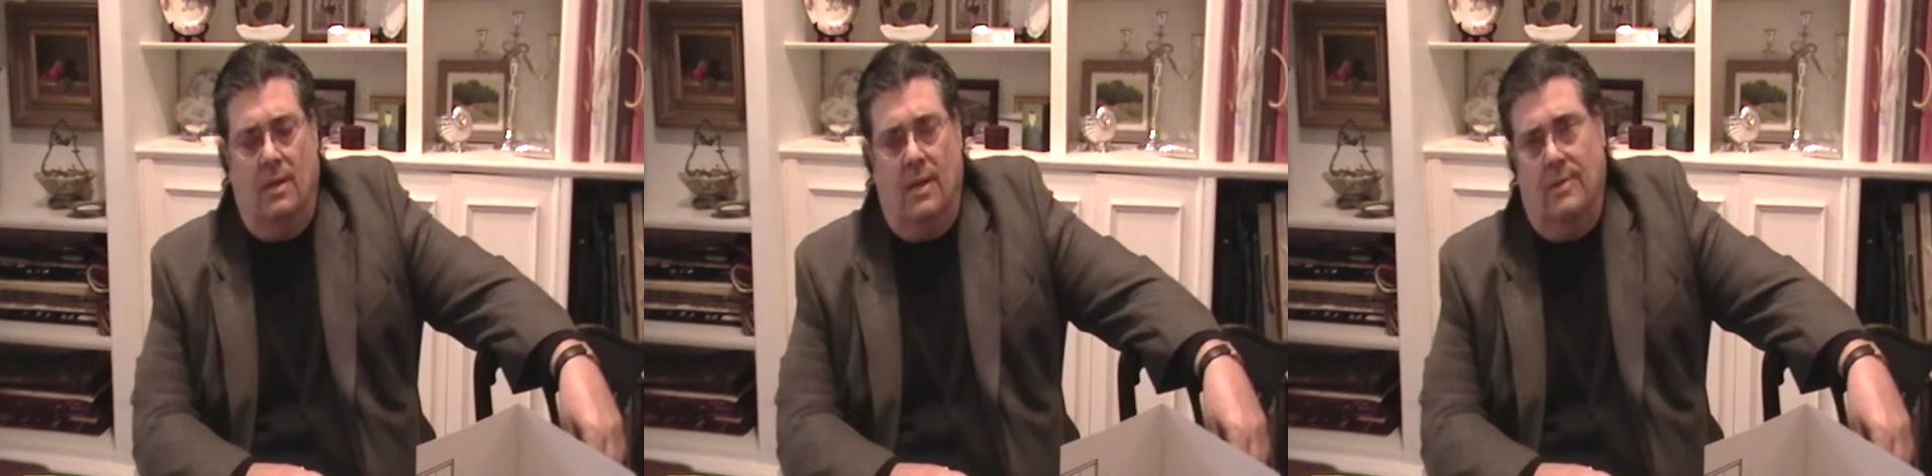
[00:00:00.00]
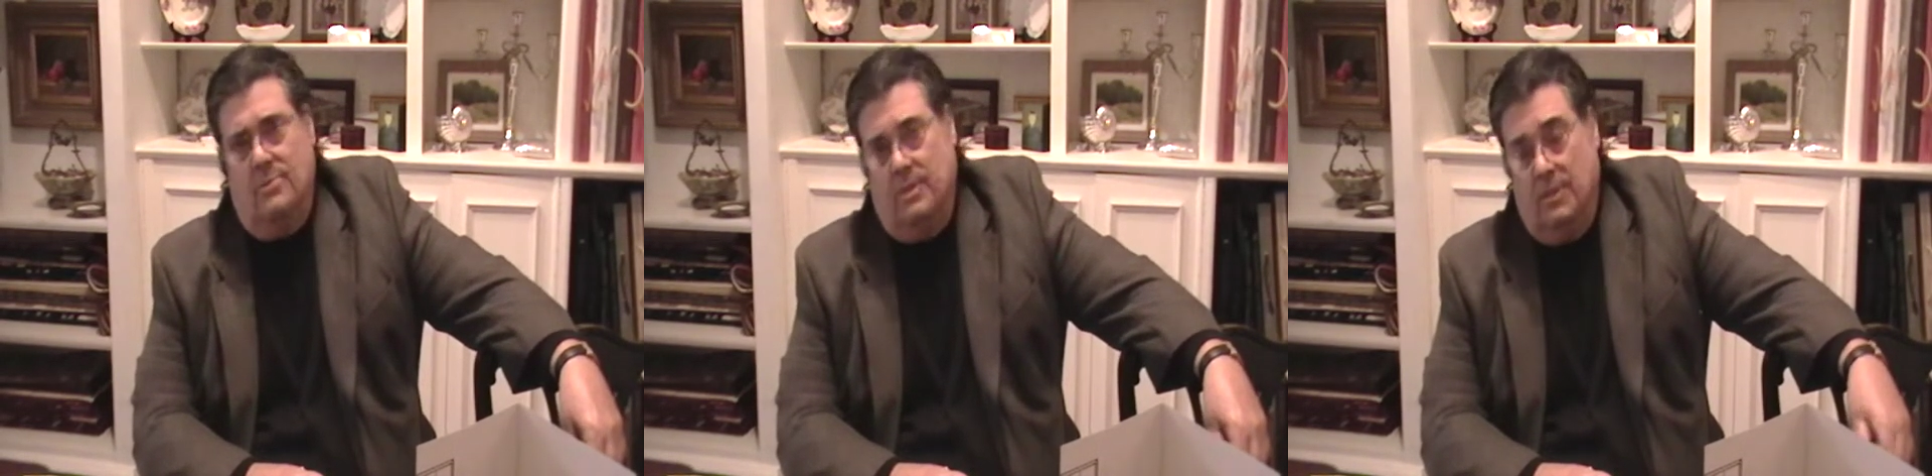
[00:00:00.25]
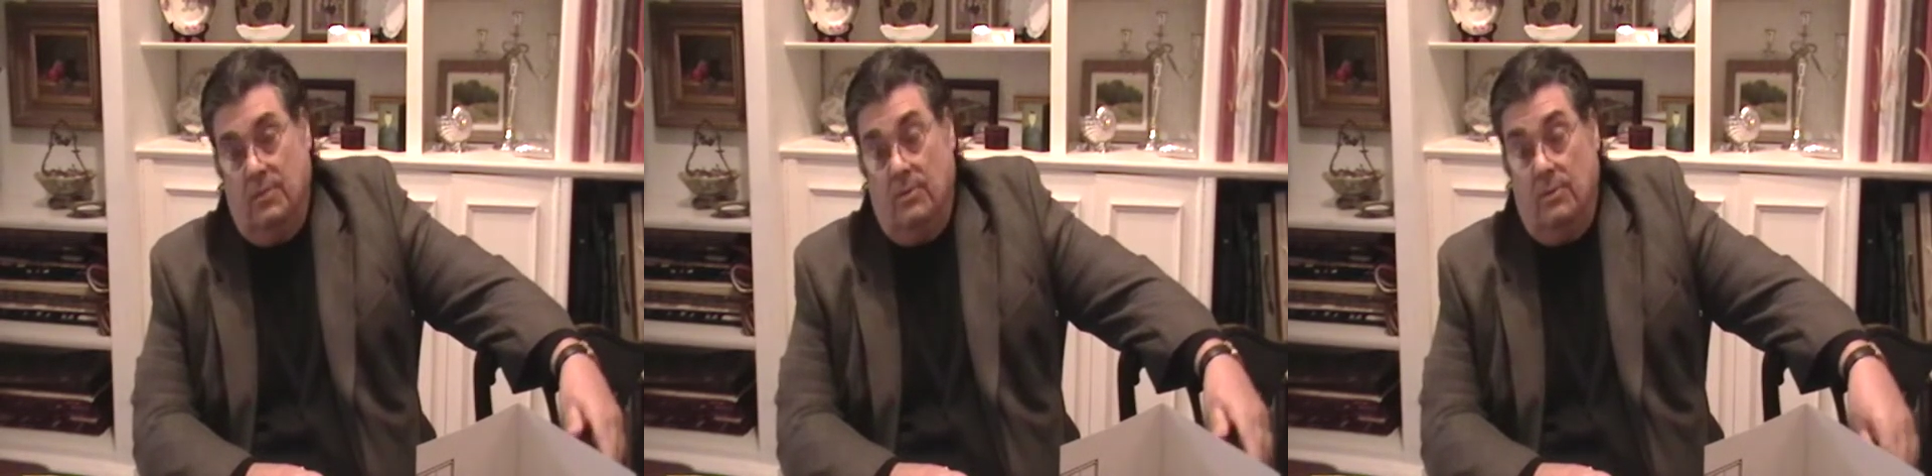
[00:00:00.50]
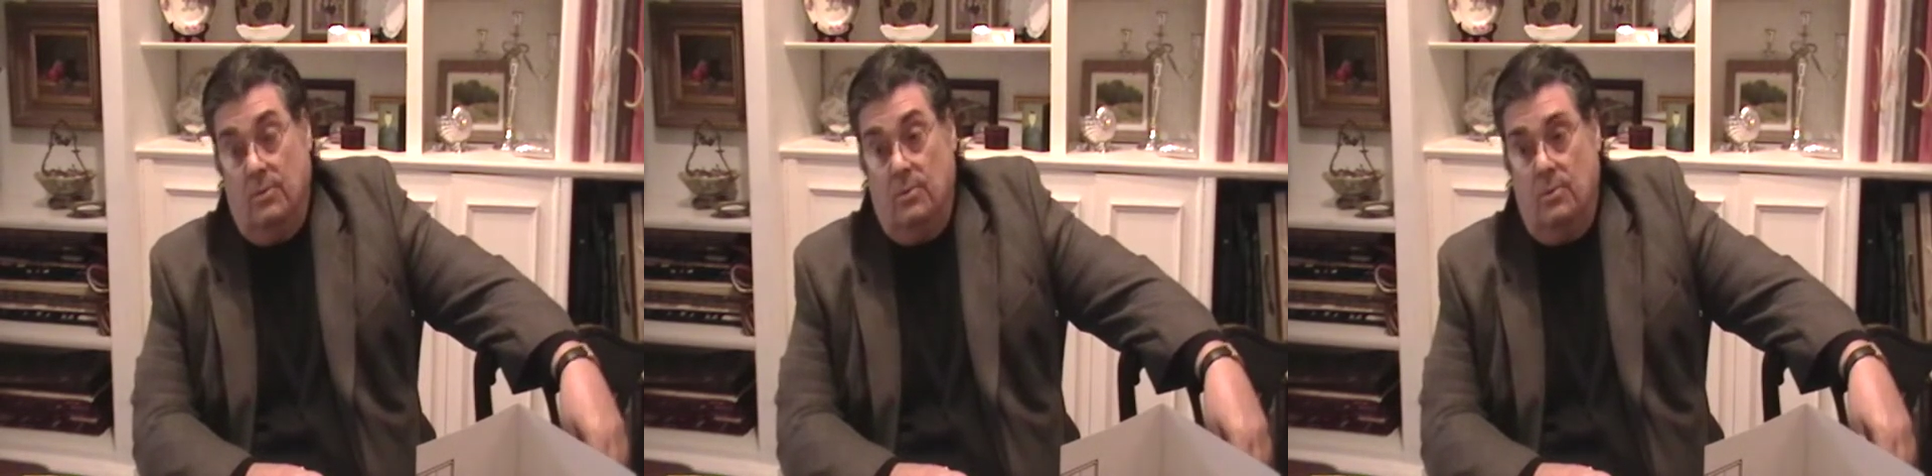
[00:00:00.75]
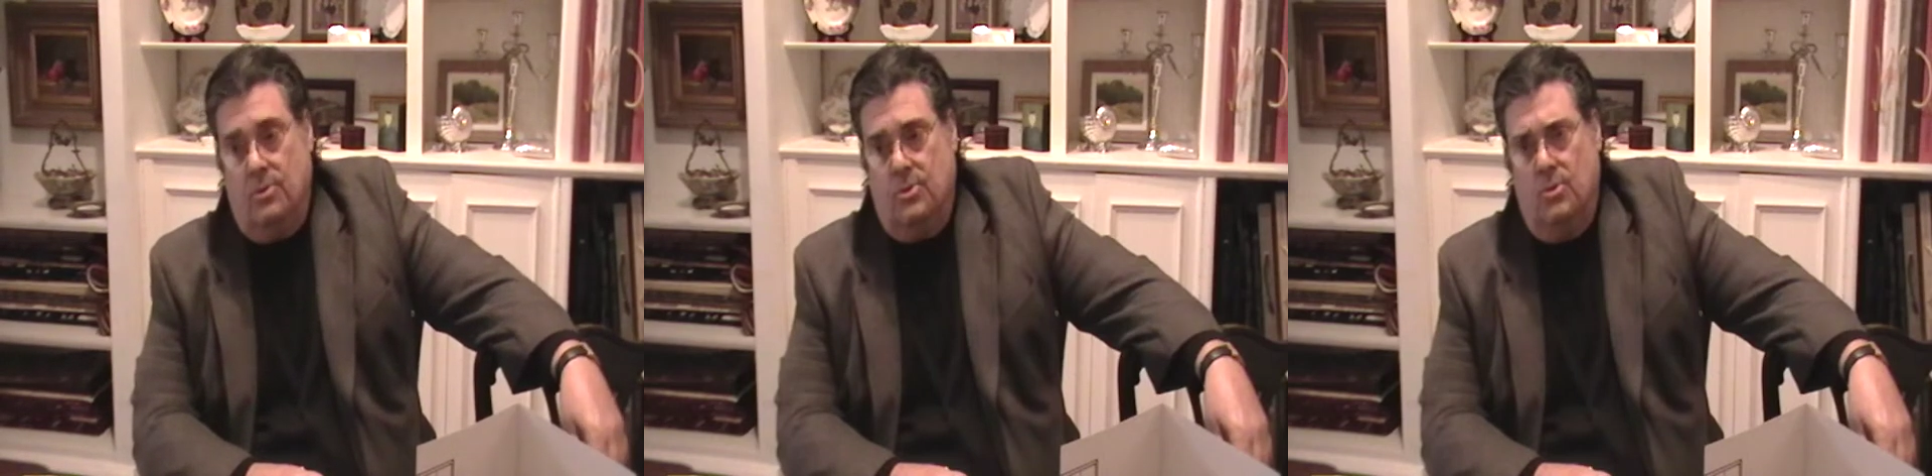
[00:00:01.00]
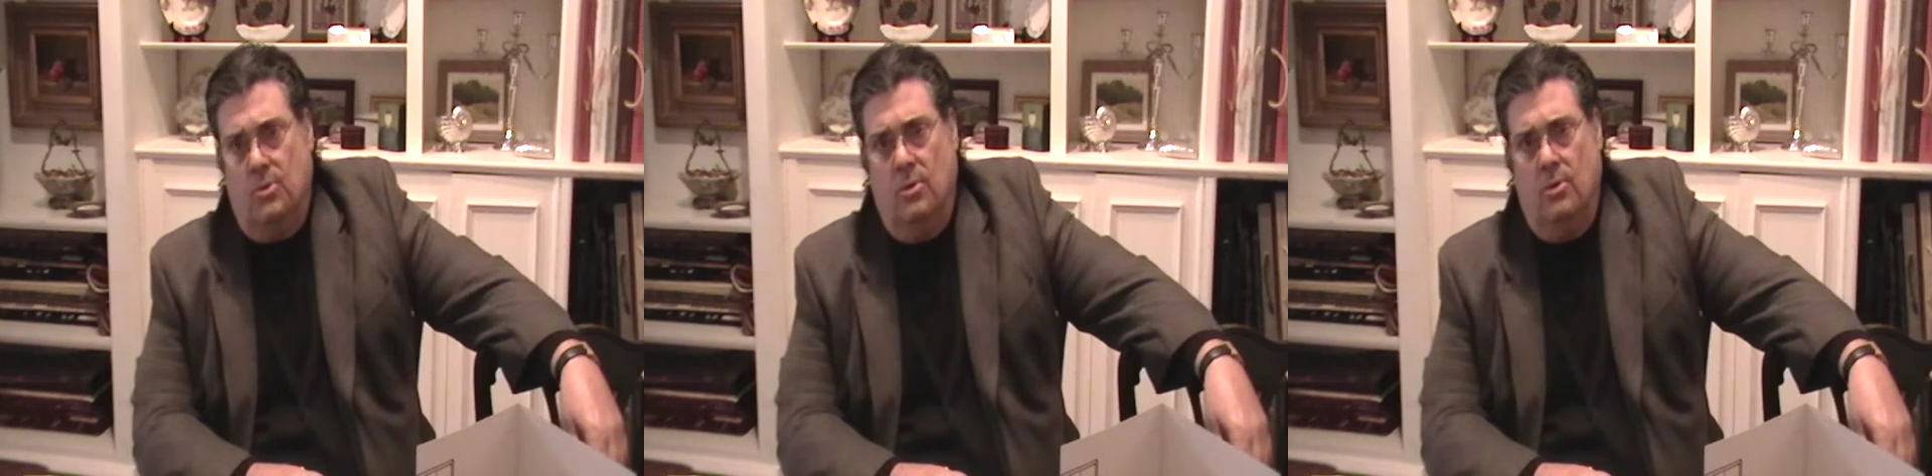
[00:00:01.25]
actually here on the North
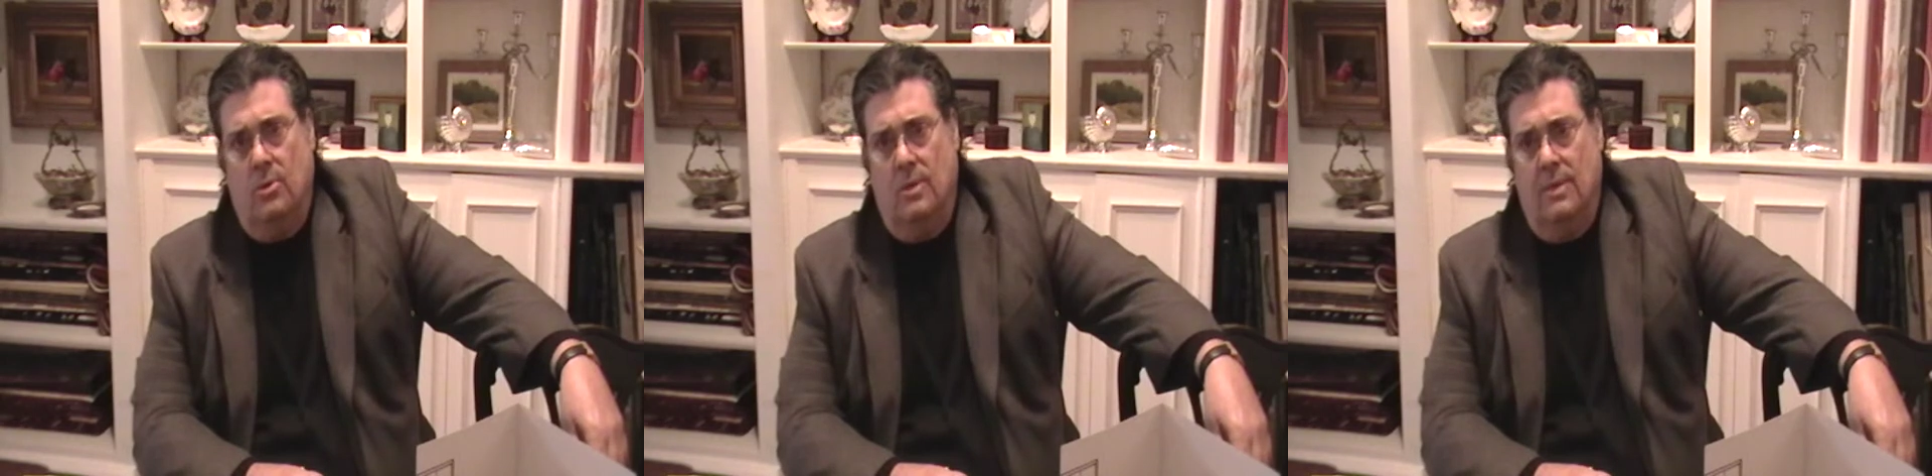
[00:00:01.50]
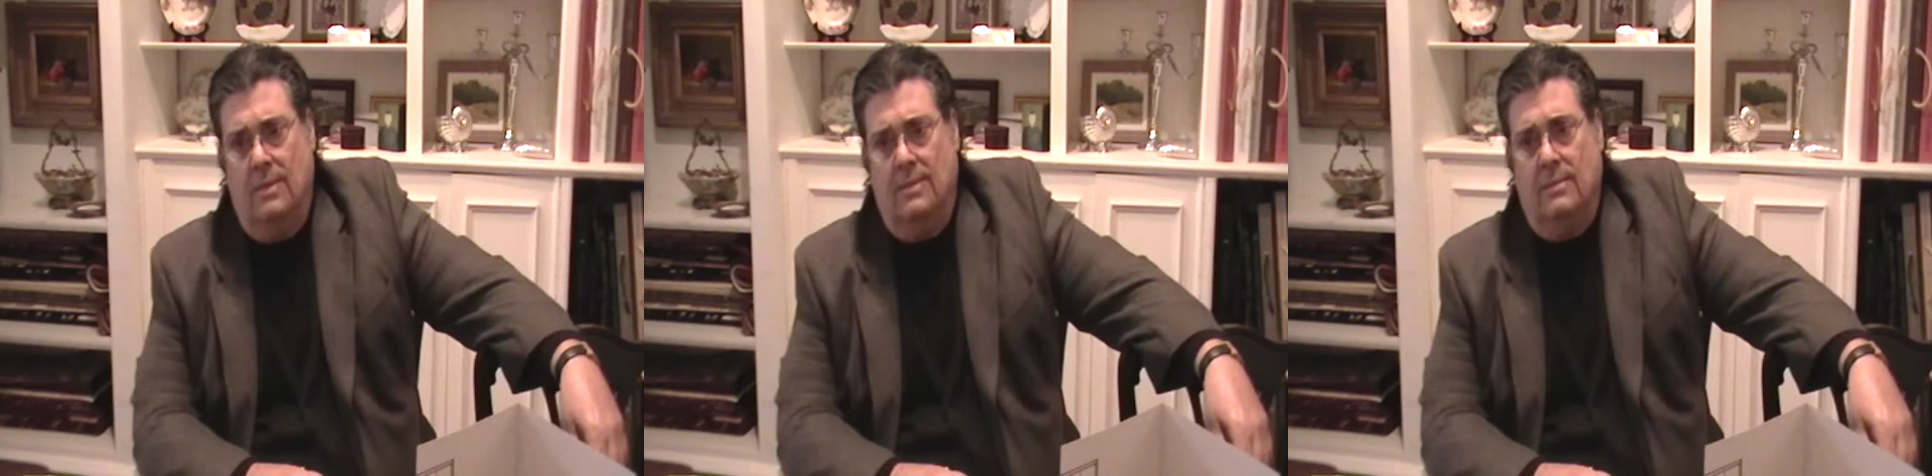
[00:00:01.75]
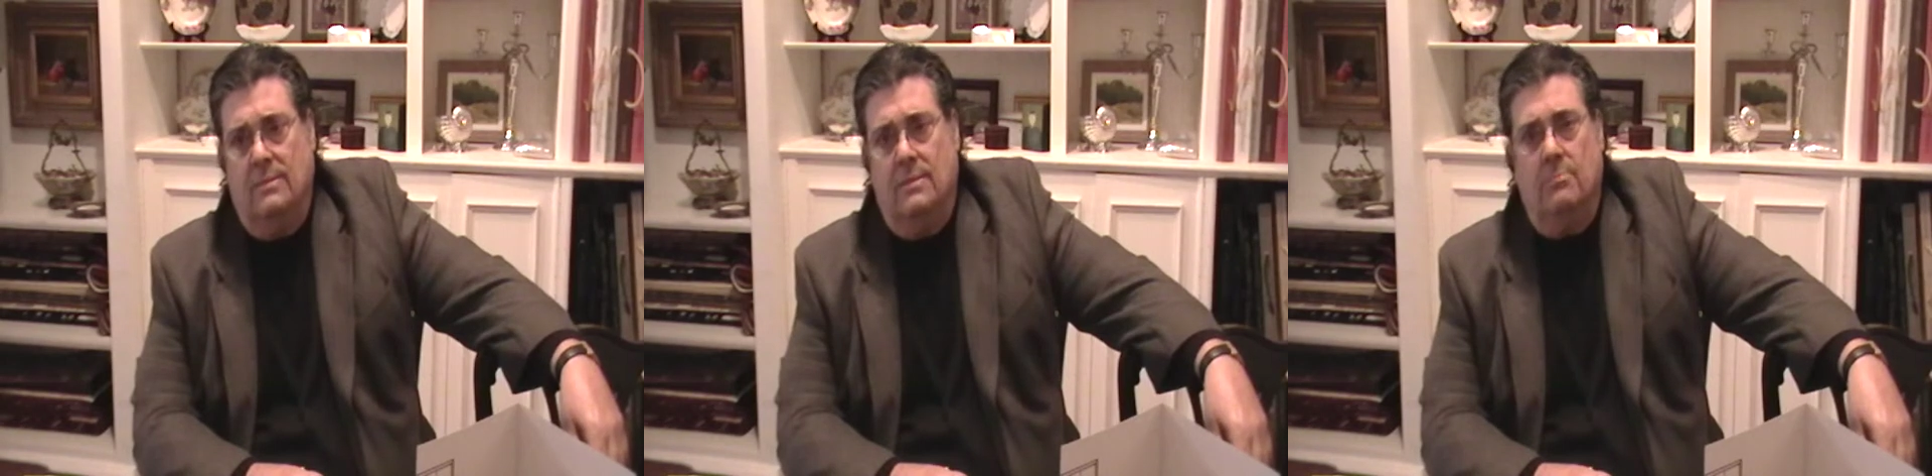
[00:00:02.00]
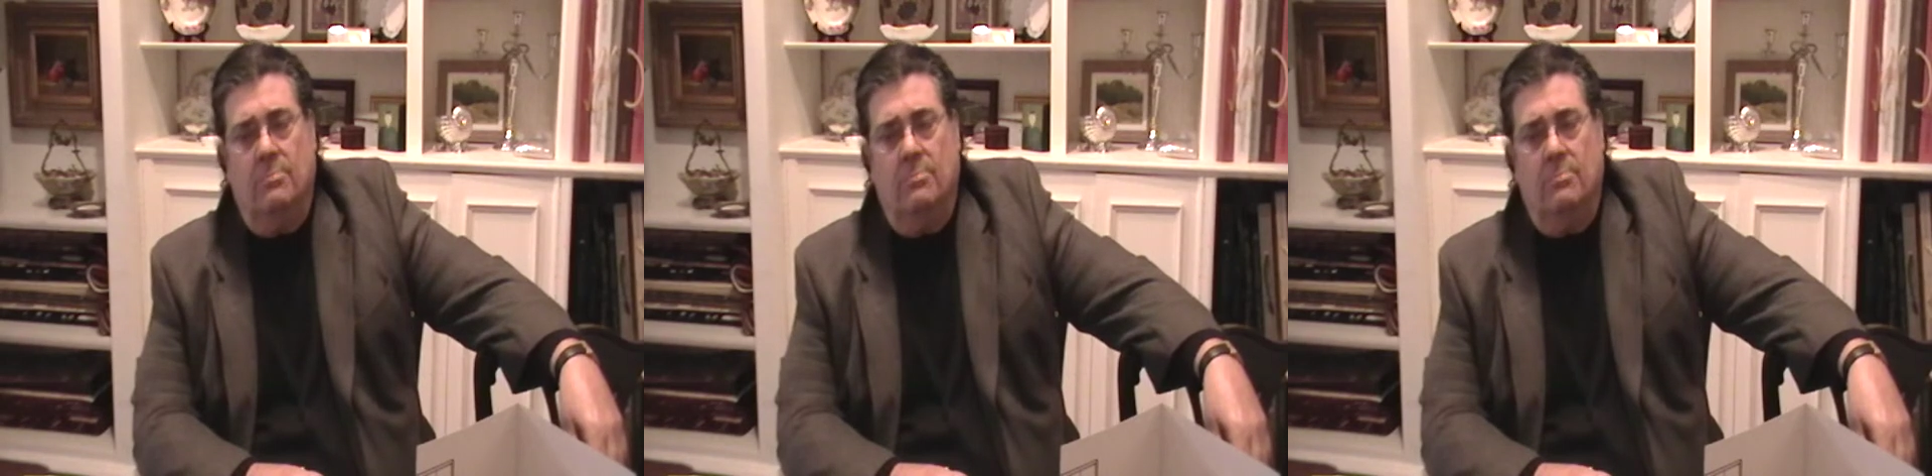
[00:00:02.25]
Shore and